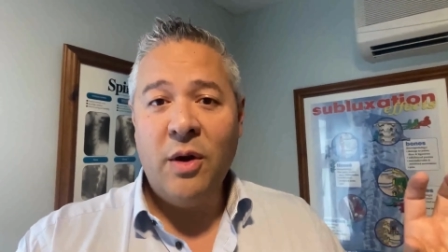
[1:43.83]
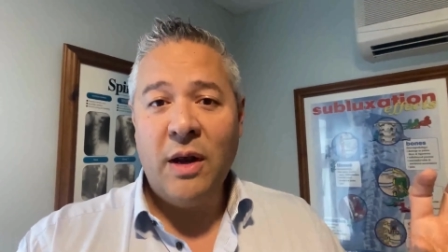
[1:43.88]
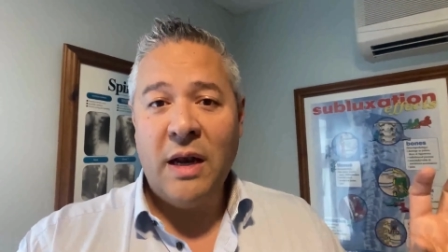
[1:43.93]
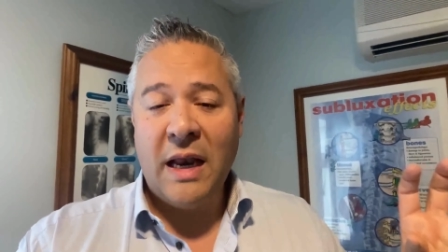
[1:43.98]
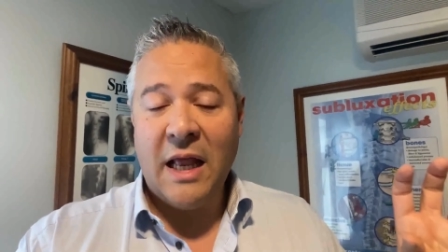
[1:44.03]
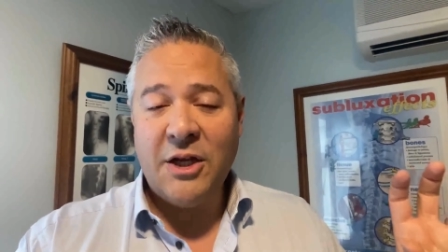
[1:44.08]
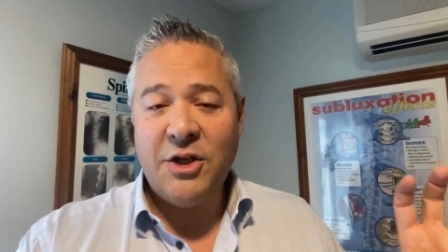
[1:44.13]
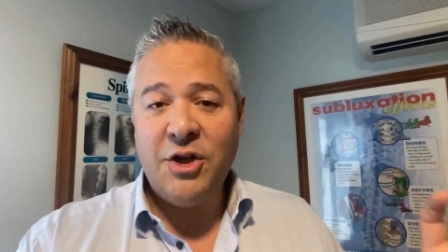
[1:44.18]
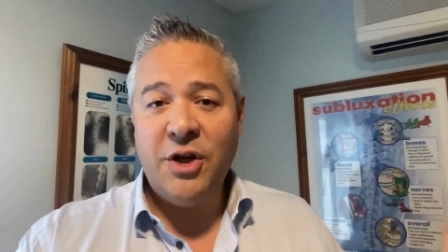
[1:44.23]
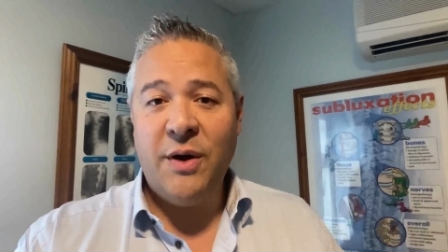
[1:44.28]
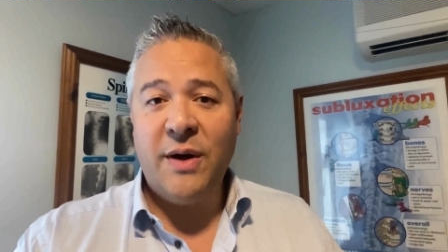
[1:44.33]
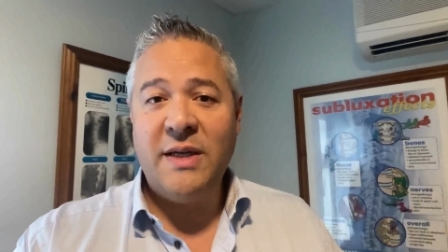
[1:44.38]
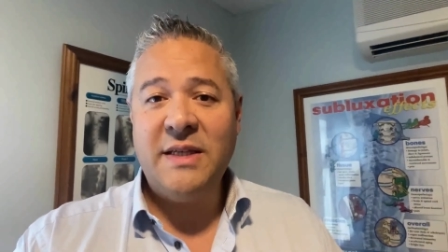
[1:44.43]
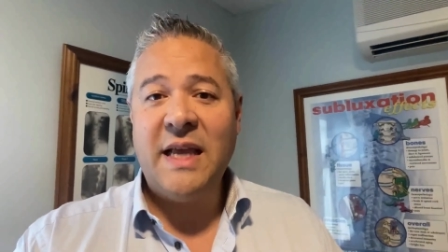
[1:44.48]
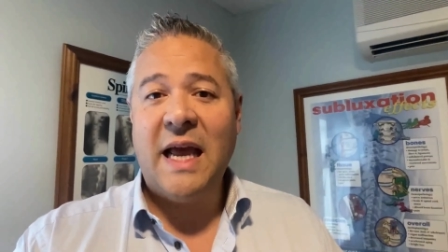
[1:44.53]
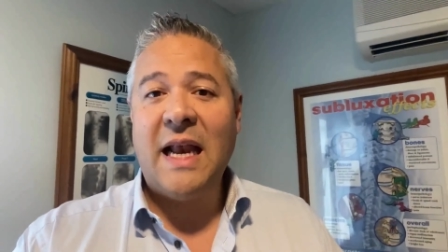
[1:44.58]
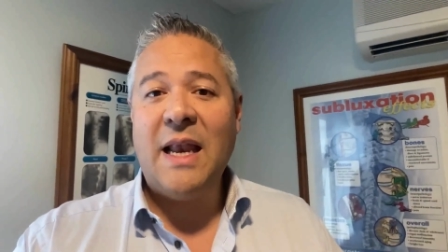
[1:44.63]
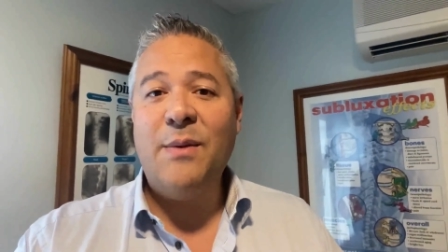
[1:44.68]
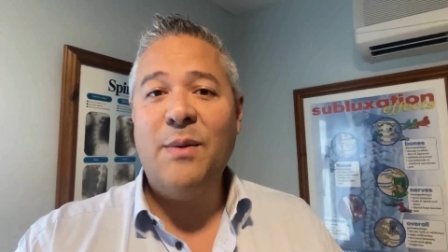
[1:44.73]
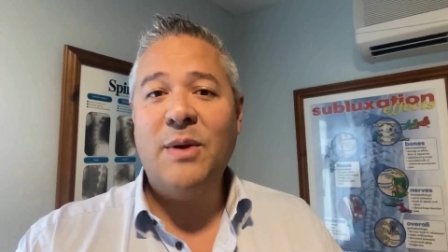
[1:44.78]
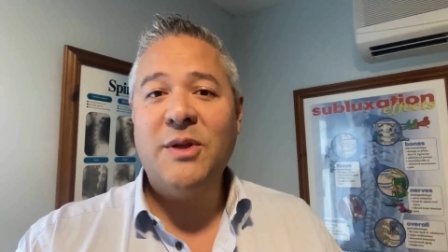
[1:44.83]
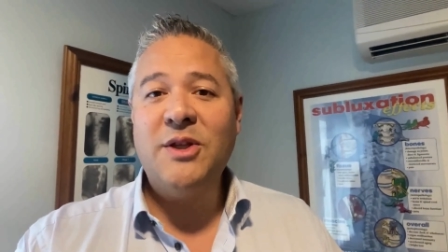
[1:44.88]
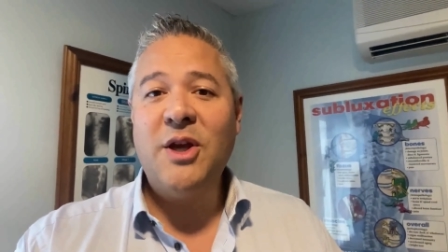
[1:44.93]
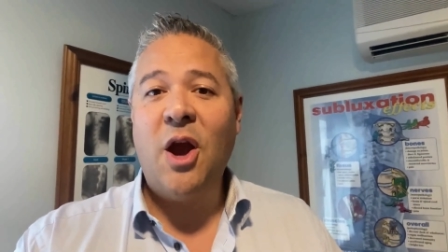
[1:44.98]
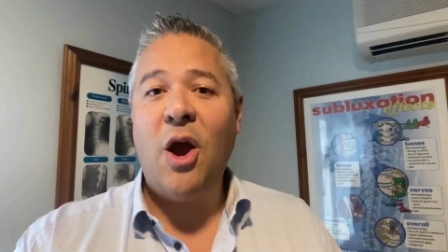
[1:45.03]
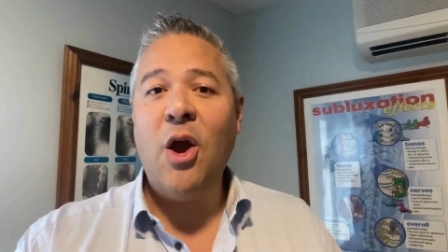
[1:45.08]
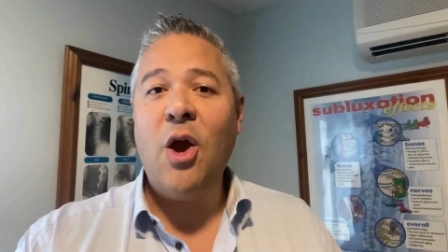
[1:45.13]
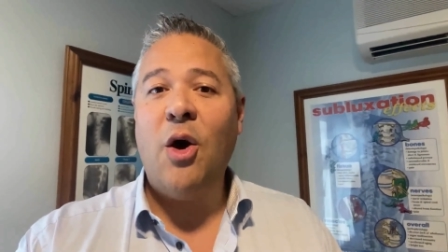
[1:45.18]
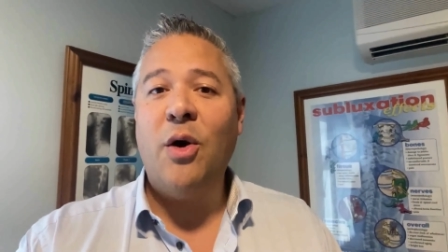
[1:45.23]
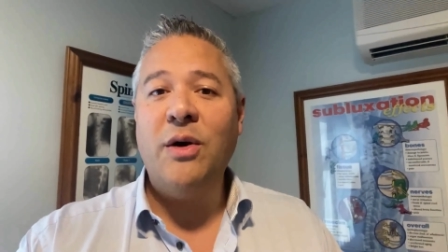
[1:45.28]
let you know exactly what's
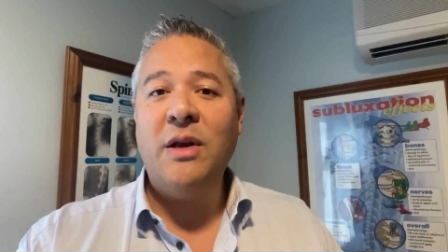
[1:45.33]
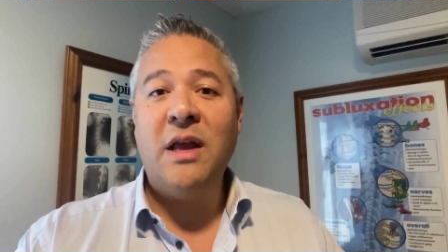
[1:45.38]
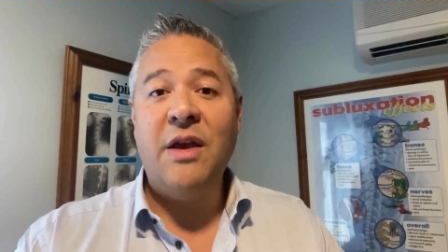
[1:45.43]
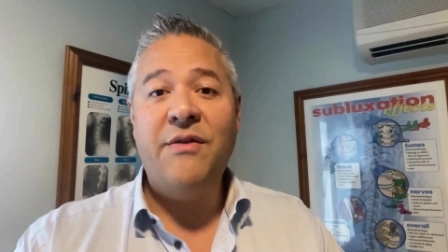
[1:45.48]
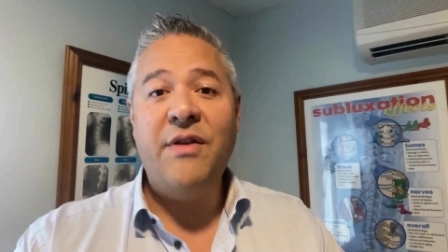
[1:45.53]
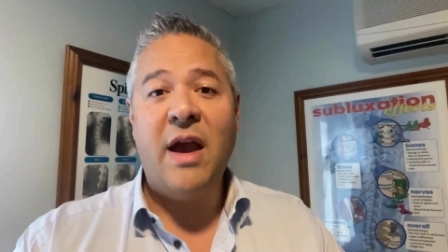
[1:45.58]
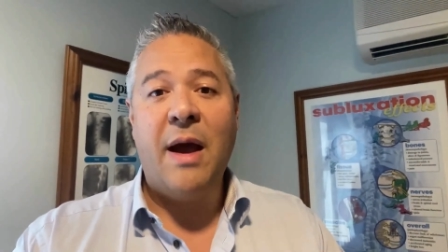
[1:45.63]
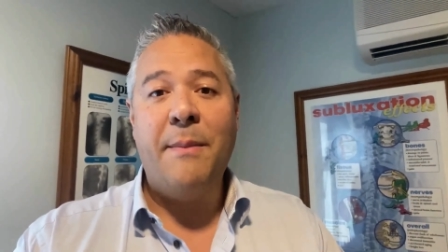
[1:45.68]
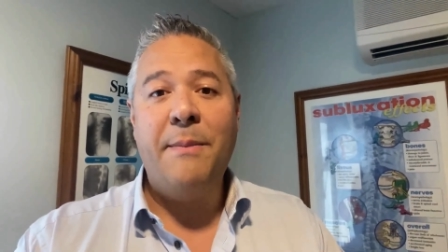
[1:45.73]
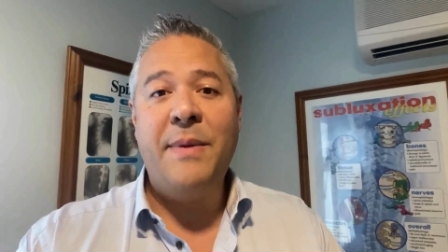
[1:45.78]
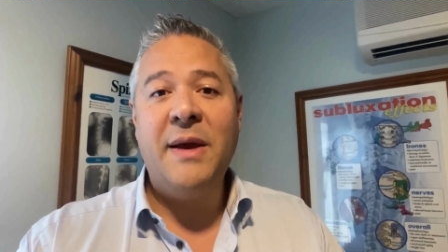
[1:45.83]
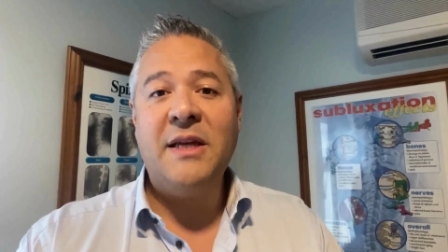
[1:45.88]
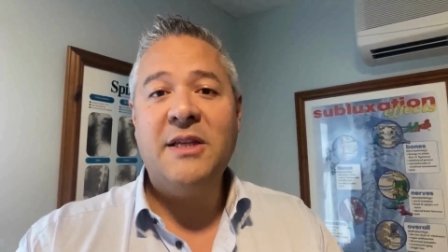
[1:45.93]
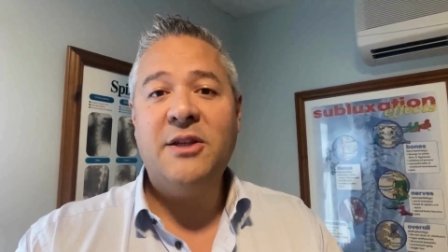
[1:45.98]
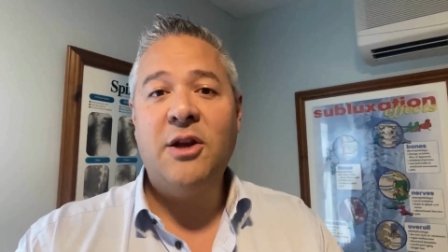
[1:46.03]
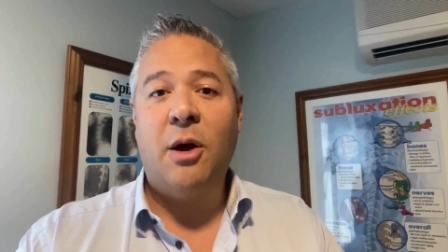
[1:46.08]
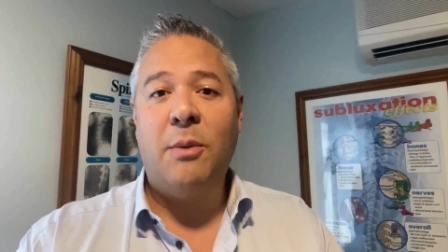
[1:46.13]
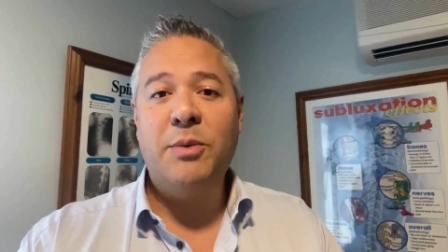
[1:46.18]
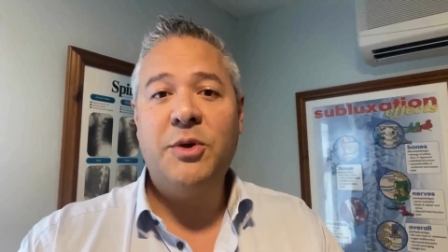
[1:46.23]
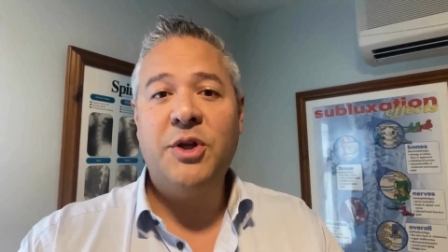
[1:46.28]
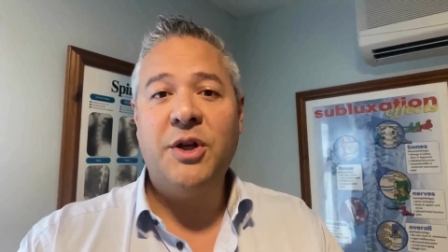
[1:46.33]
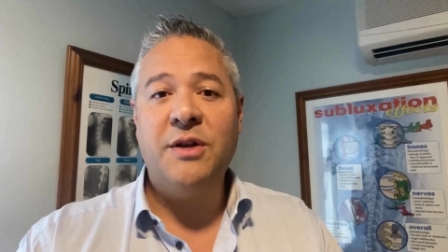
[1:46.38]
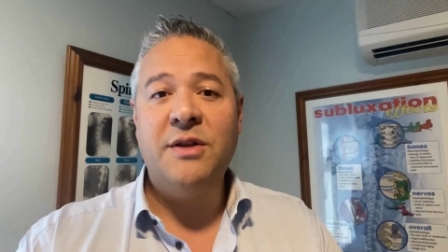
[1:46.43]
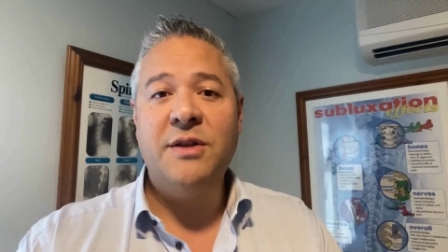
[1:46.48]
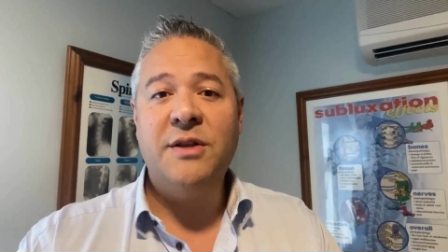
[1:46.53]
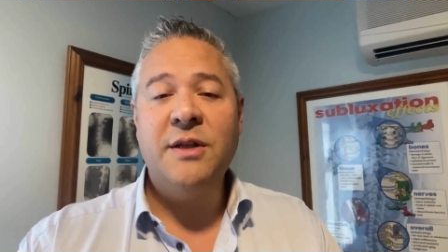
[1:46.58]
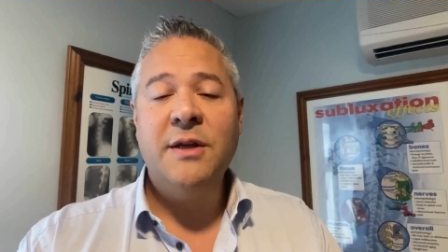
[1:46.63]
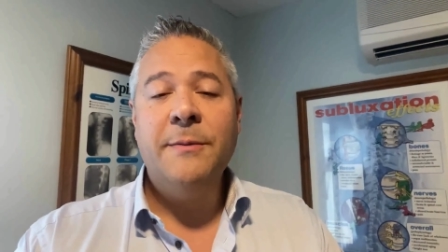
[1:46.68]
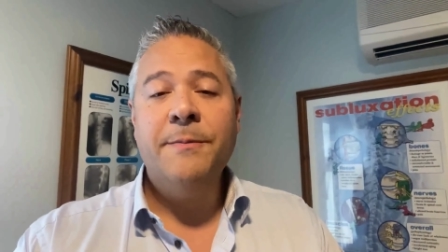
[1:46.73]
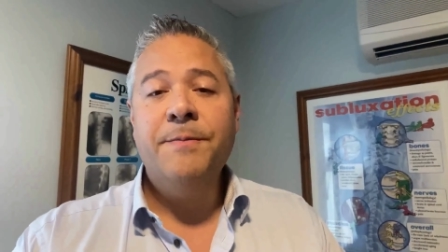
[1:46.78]
going on, give you our best
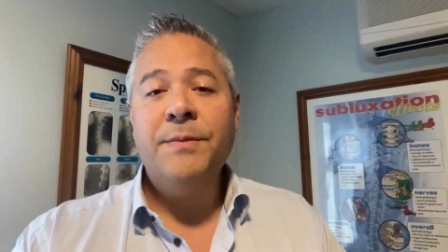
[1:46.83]
options,